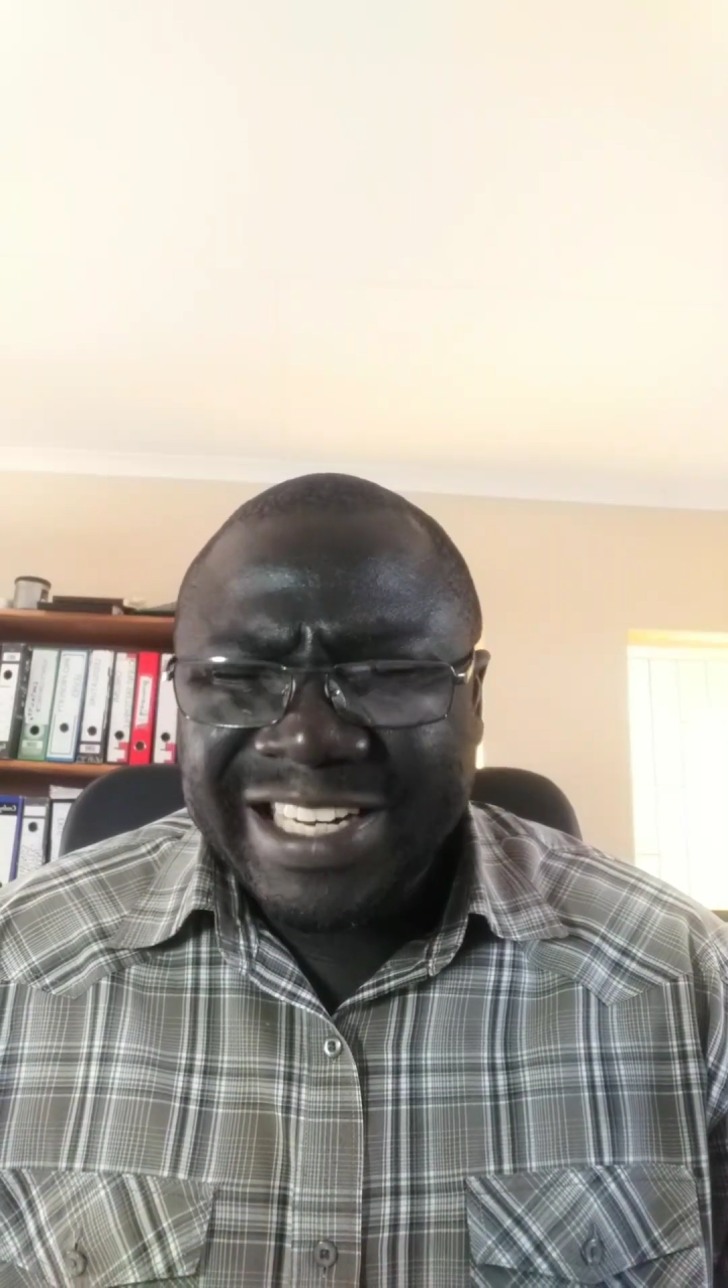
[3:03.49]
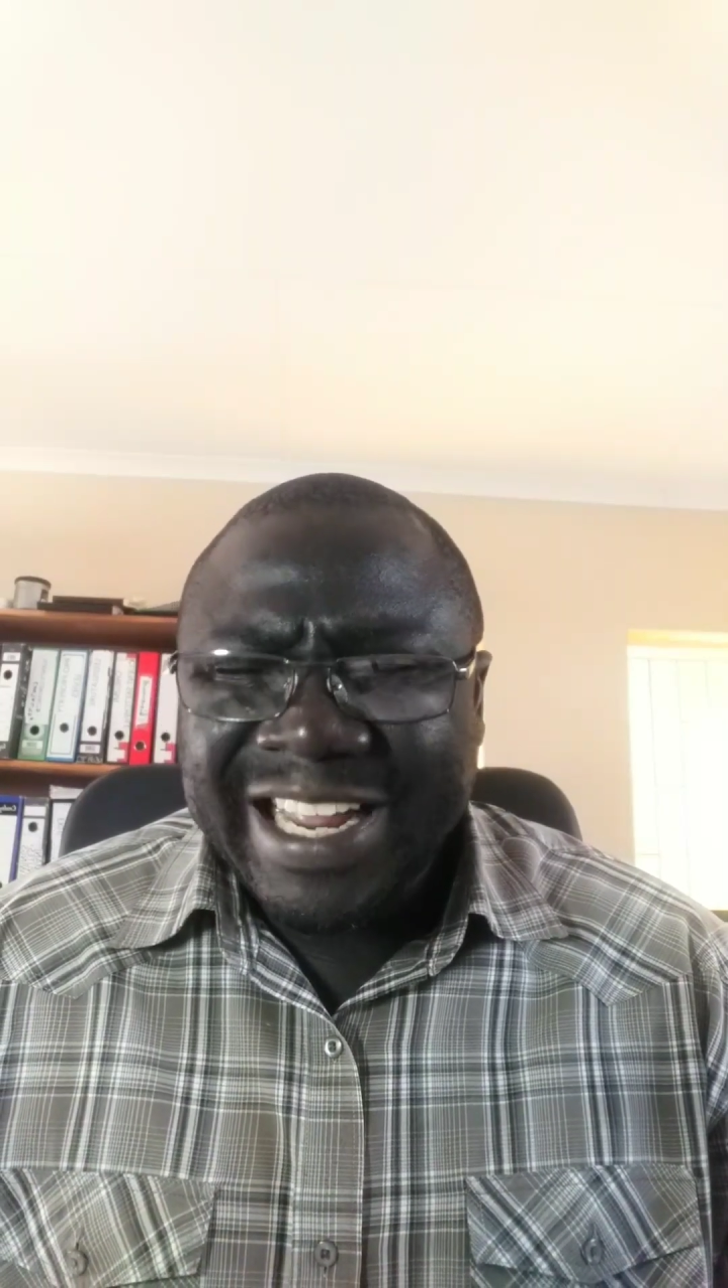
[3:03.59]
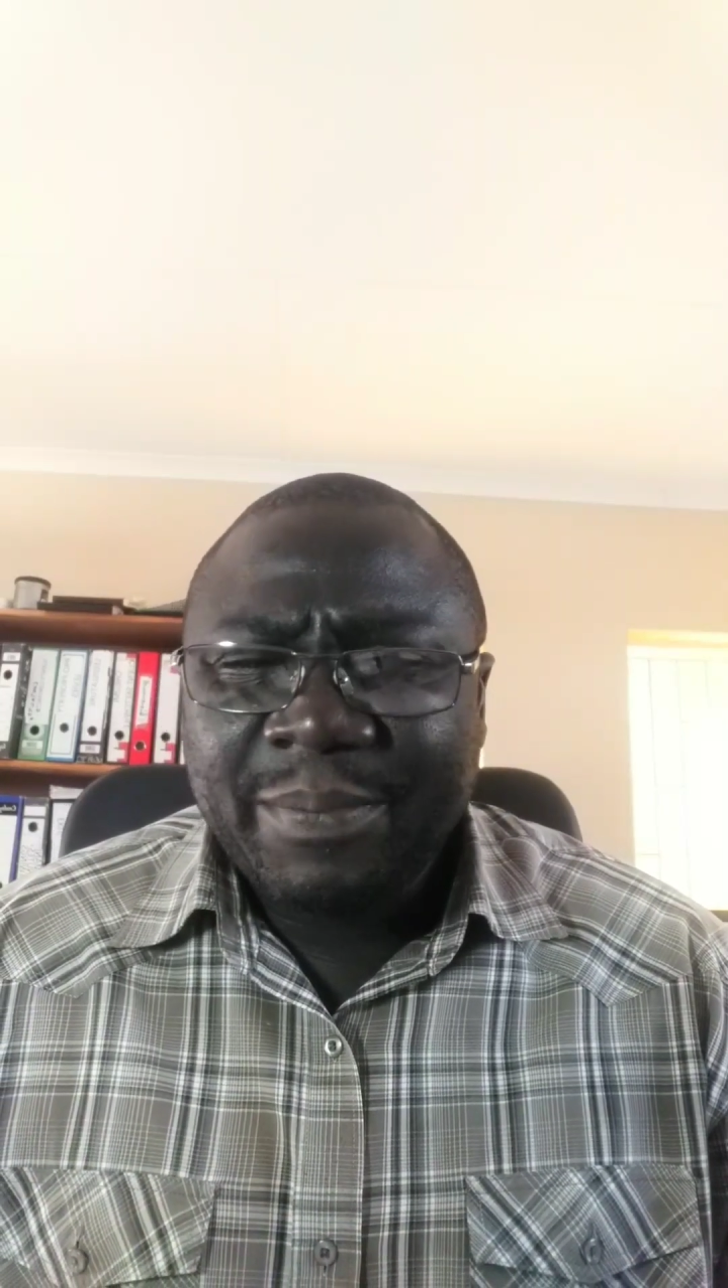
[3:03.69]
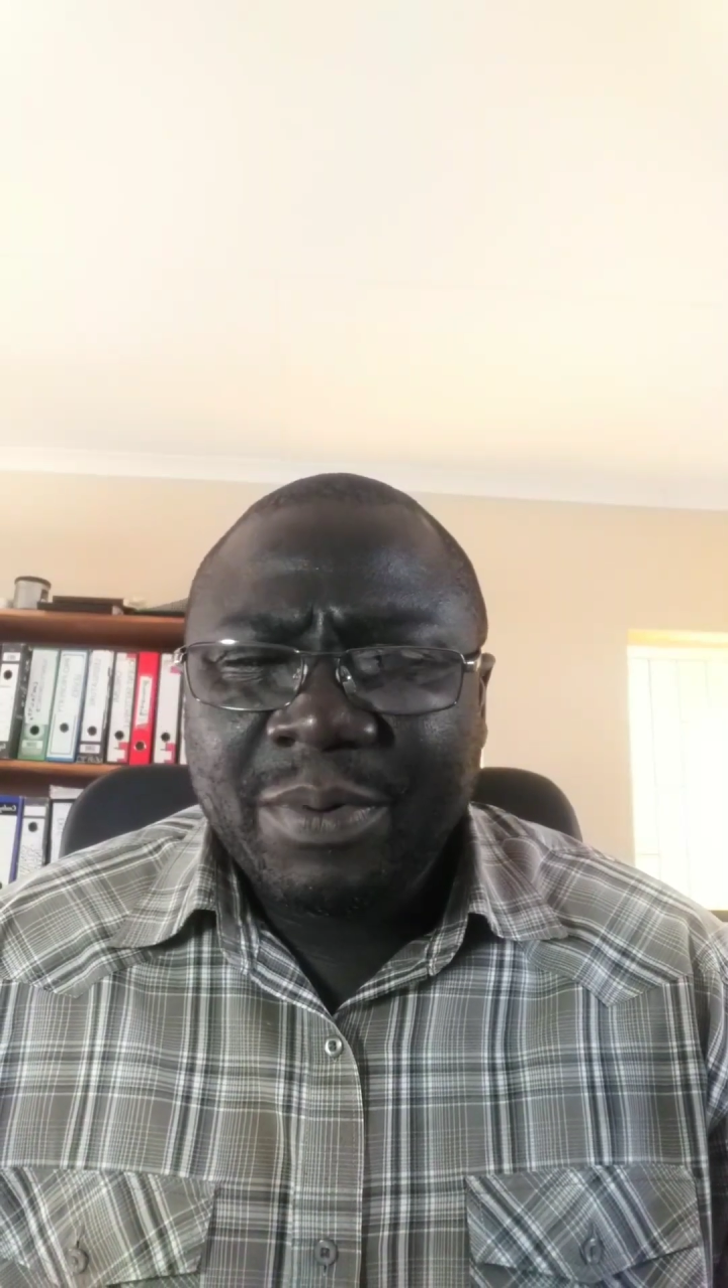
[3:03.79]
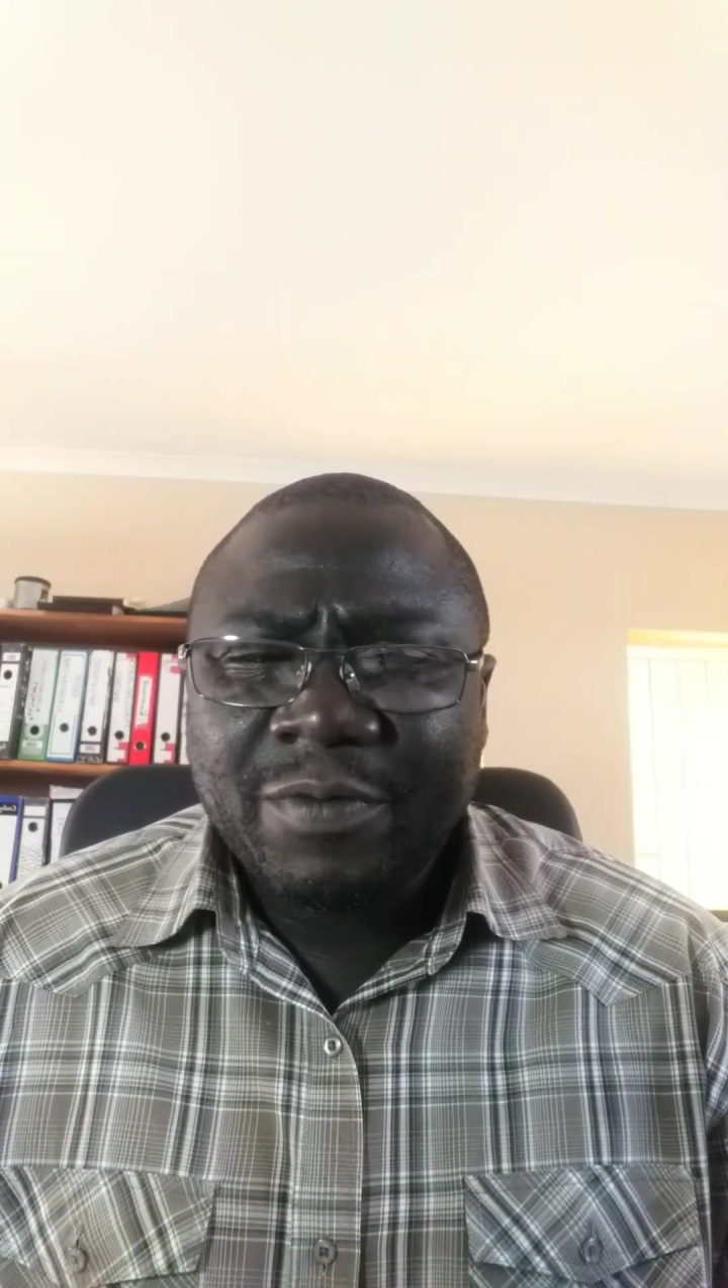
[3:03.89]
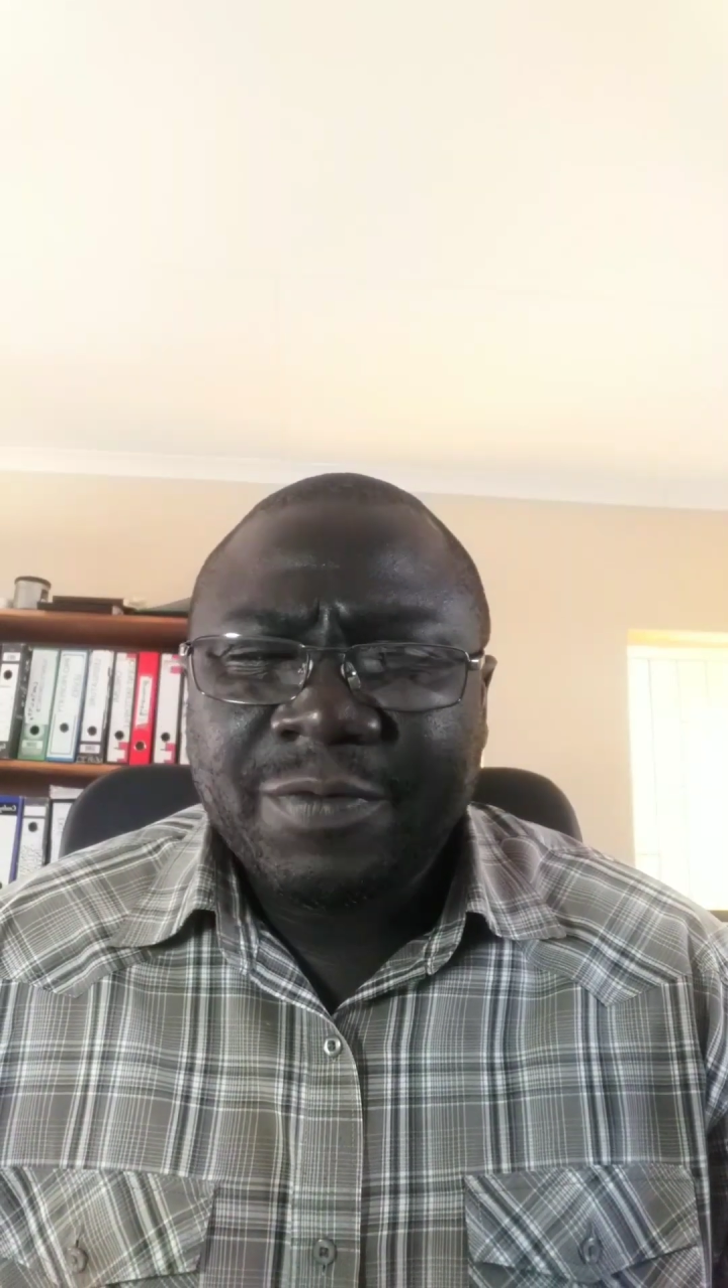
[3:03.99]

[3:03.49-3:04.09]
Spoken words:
type of